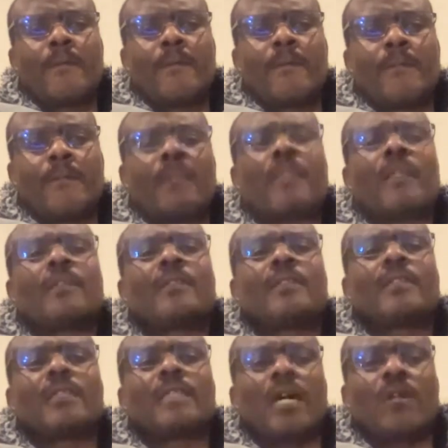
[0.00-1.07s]
so that
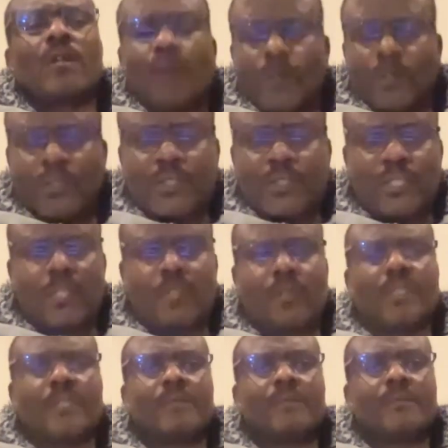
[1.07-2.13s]
they are God's
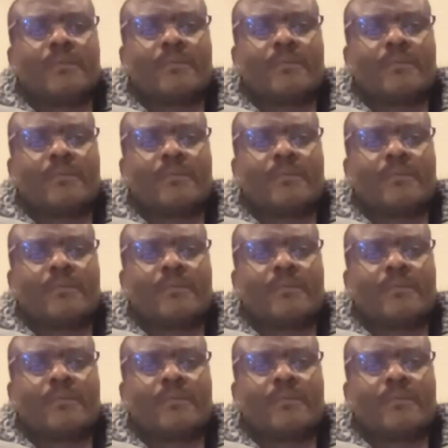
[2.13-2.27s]
children.